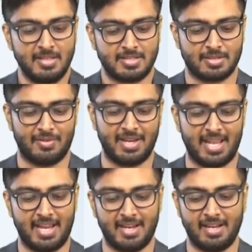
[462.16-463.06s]
So when
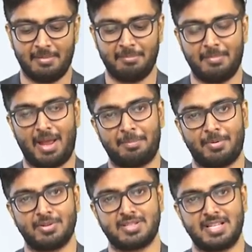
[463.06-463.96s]
n and m
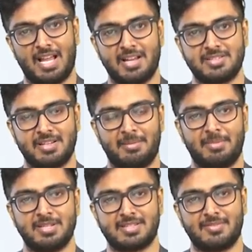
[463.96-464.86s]
approach large
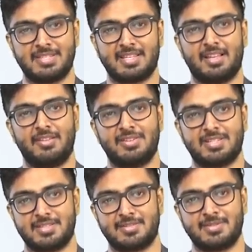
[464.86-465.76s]
numbers, so basically,
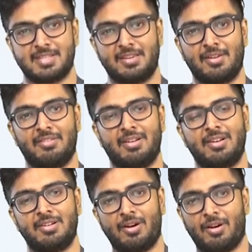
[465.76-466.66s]
which is to say you have a
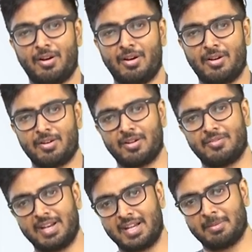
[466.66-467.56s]
lot
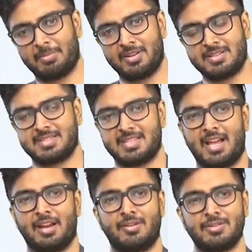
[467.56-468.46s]
of data points,
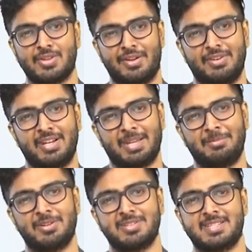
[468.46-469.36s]
and also every
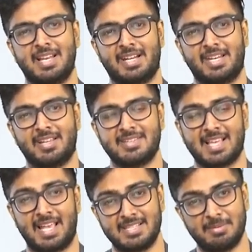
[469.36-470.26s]
time you're selecting a
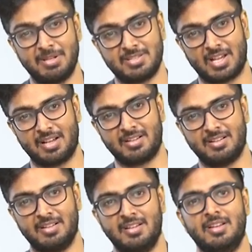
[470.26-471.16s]
sizable chunk,